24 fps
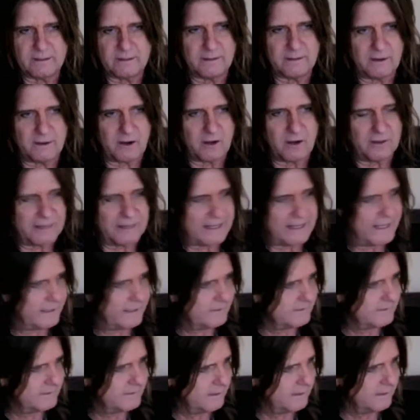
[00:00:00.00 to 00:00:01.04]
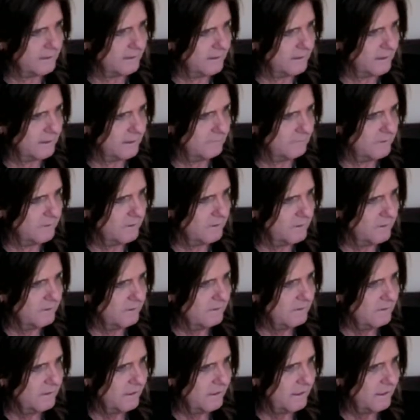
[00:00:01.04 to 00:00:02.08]
Hot Legs and
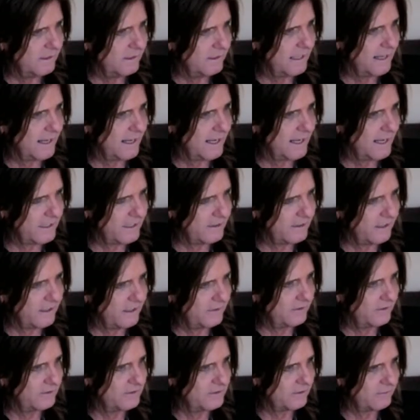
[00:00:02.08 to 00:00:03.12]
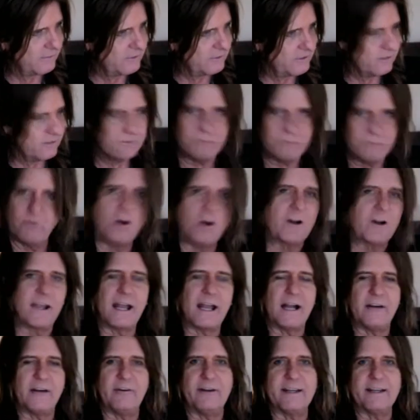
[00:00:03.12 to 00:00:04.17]
that era, the 70s rock
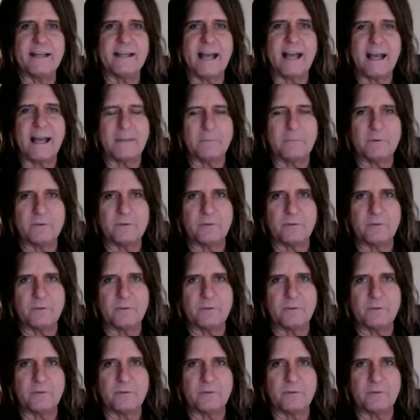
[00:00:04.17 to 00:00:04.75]
era he had was